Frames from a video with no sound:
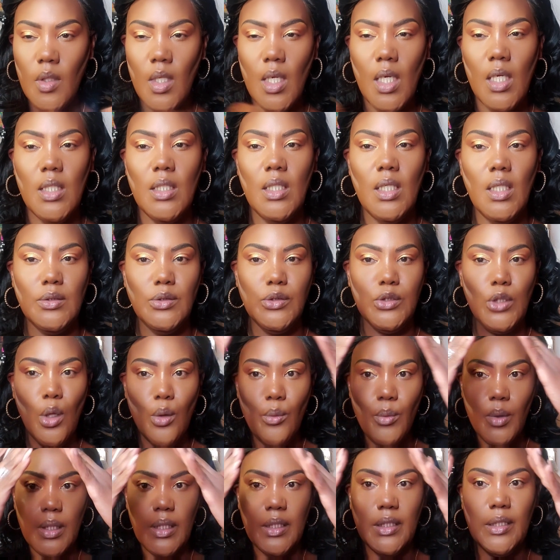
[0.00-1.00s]
And I
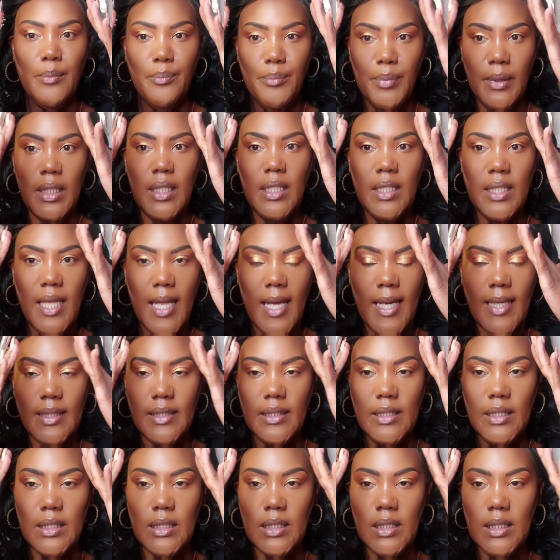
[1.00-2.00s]
don't want it to be that
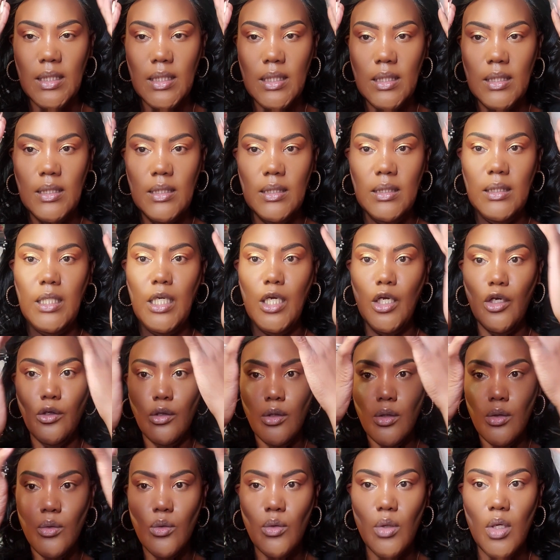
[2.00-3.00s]

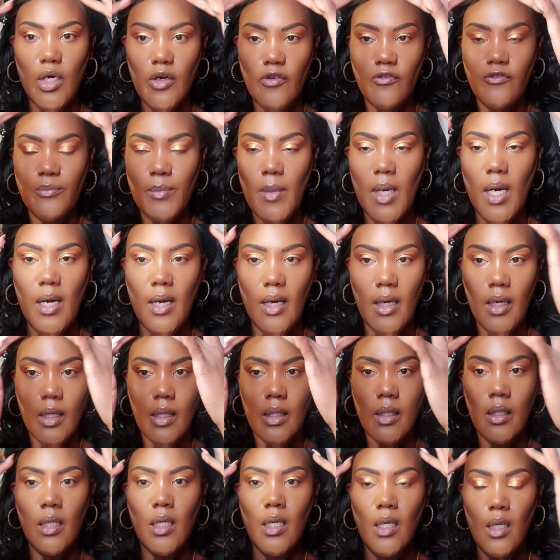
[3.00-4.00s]
narrow of my
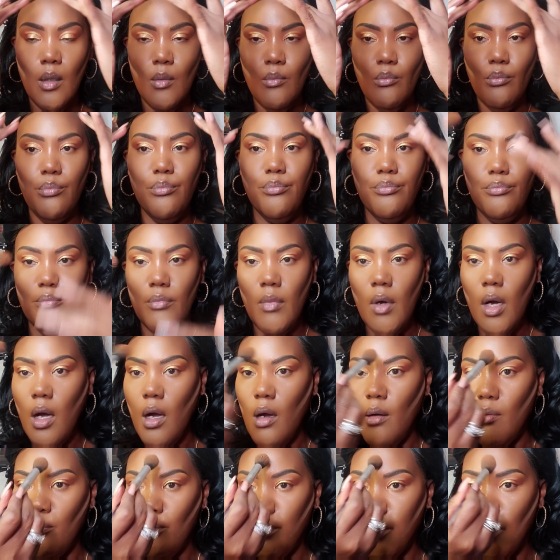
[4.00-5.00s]

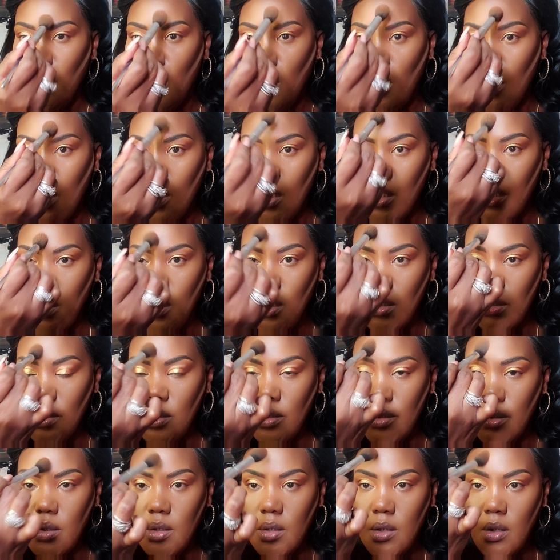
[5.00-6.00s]

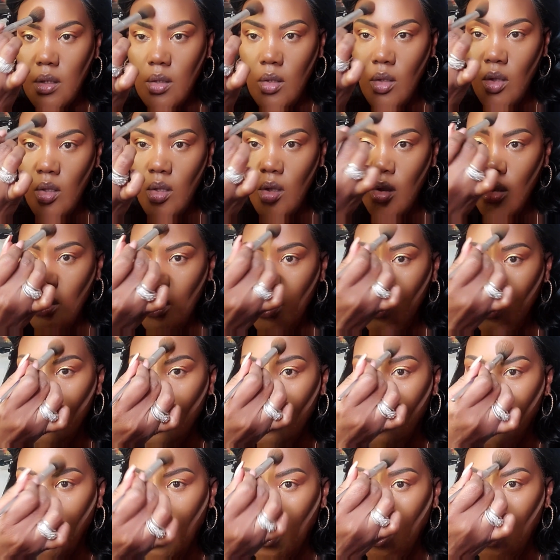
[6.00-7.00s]
bronze
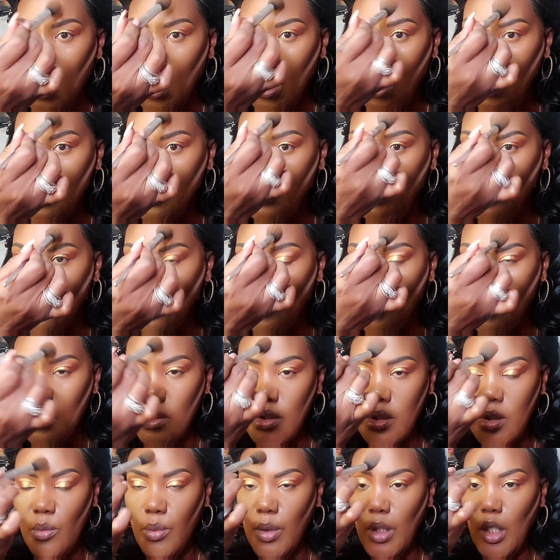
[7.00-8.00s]
or my contour,
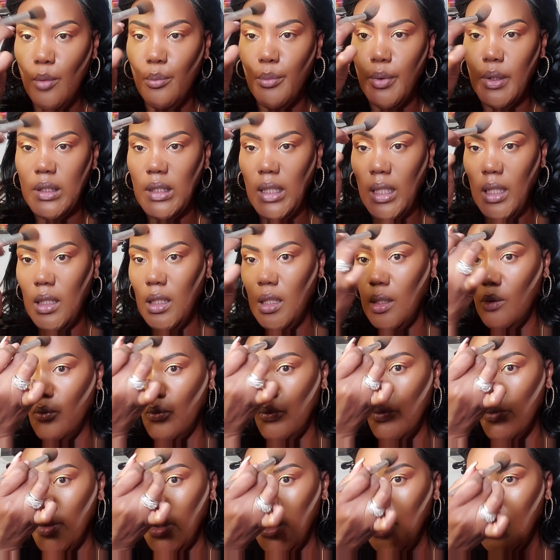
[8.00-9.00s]
so we're gonna bring that in when
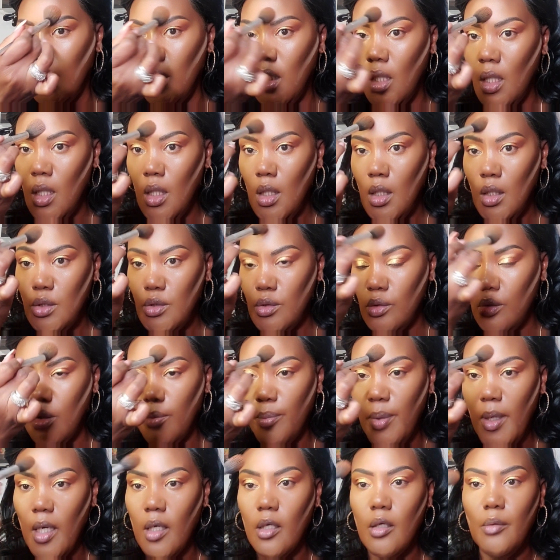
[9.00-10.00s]
we do the
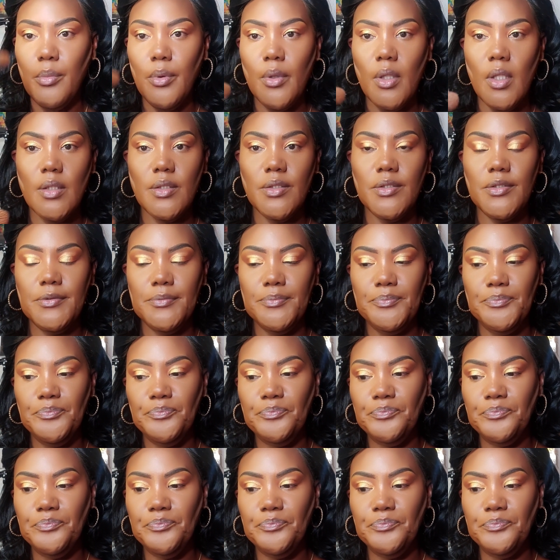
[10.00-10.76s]
powder bronzer.